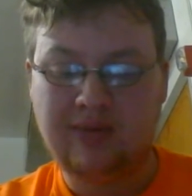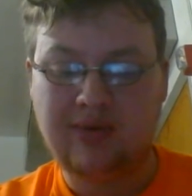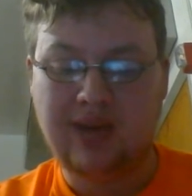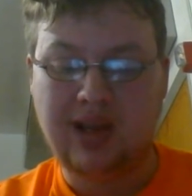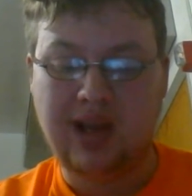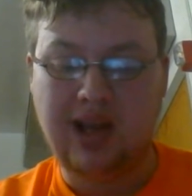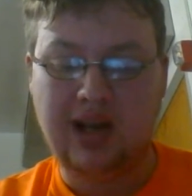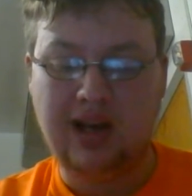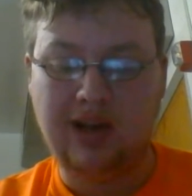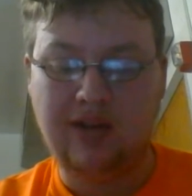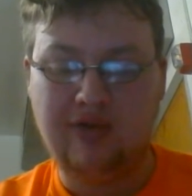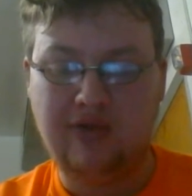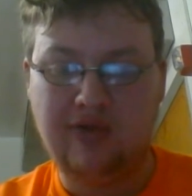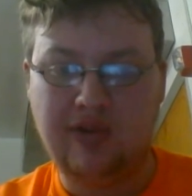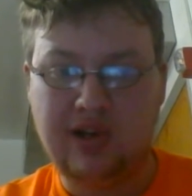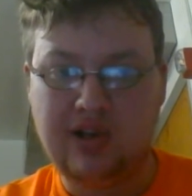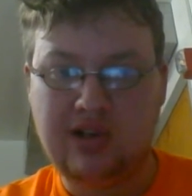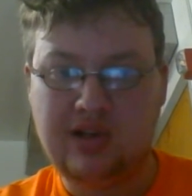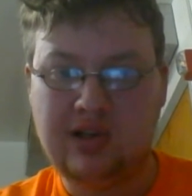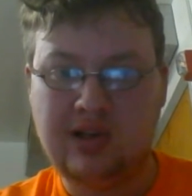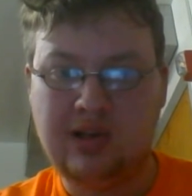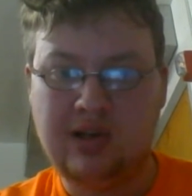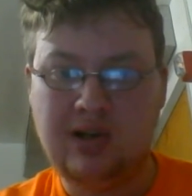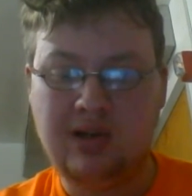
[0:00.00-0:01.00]
and it
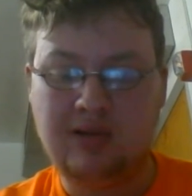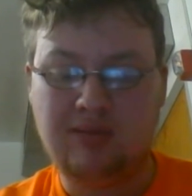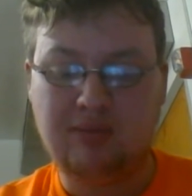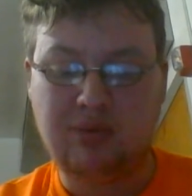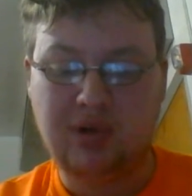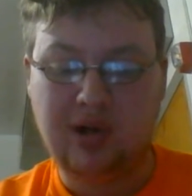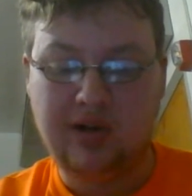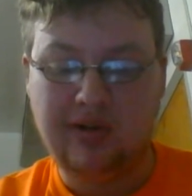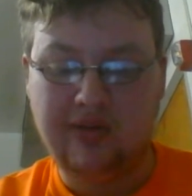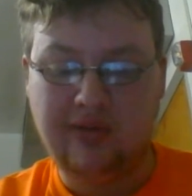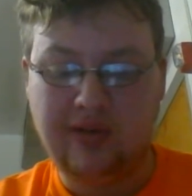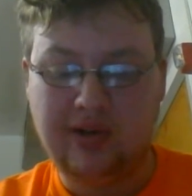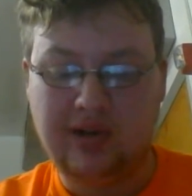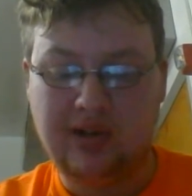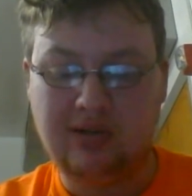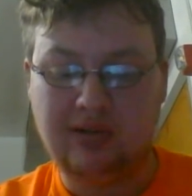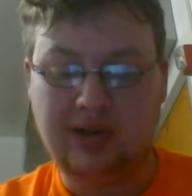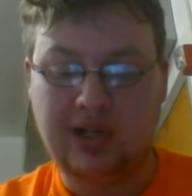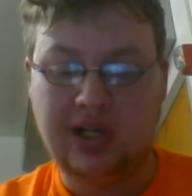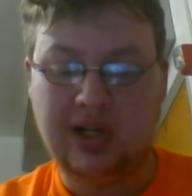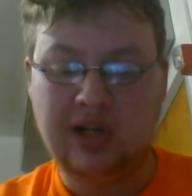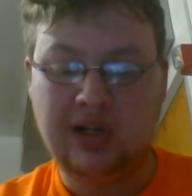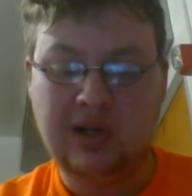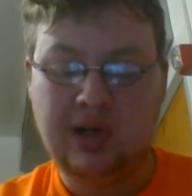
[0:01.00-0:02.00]
fits
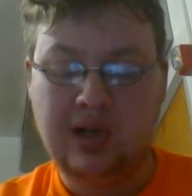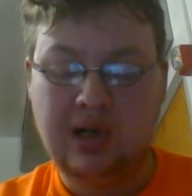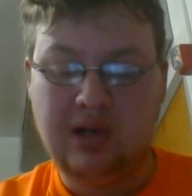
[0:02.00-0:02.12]
perfectly